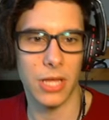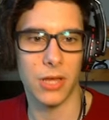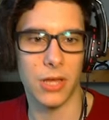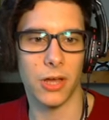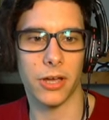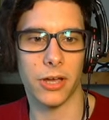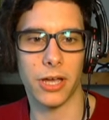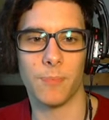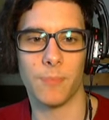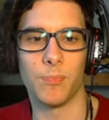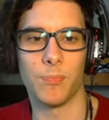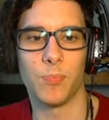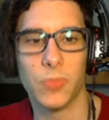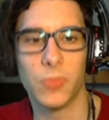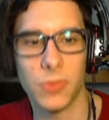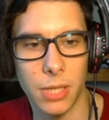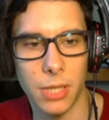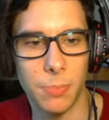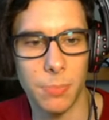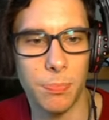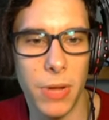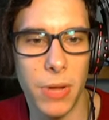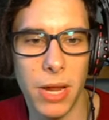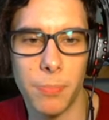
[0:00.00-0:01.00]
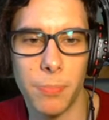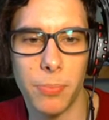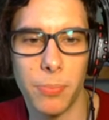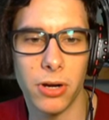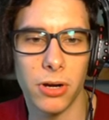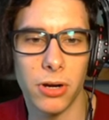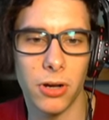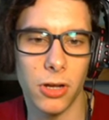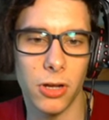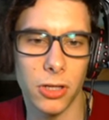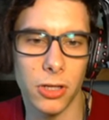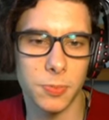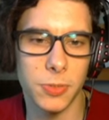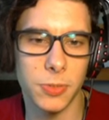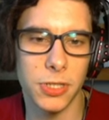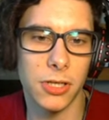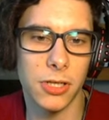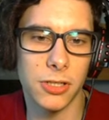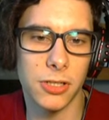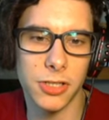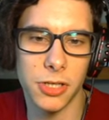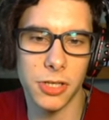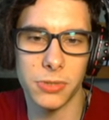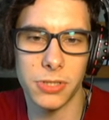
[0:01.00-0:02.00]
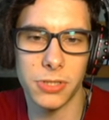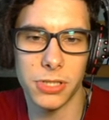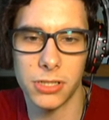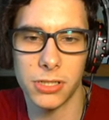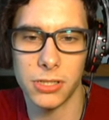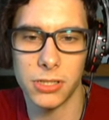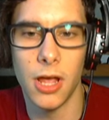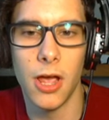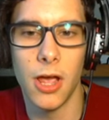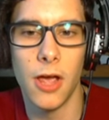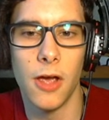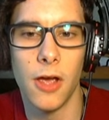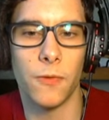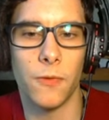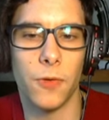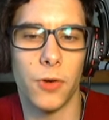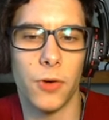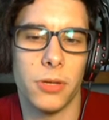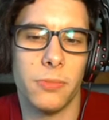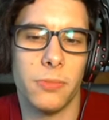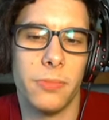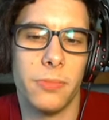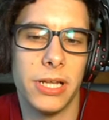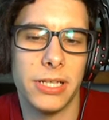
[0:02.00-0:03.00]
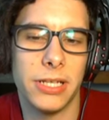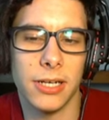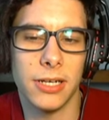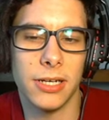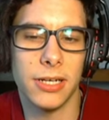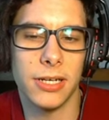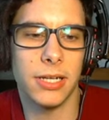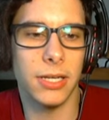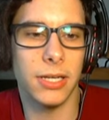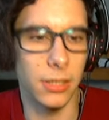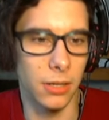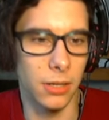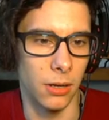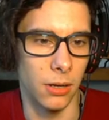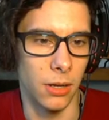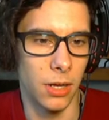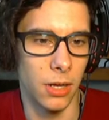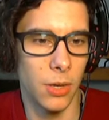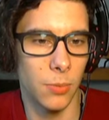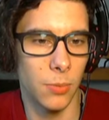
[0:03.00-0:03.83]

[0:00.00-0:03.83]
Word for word: Okay, the paper Hospital Services for the Mentally Ill,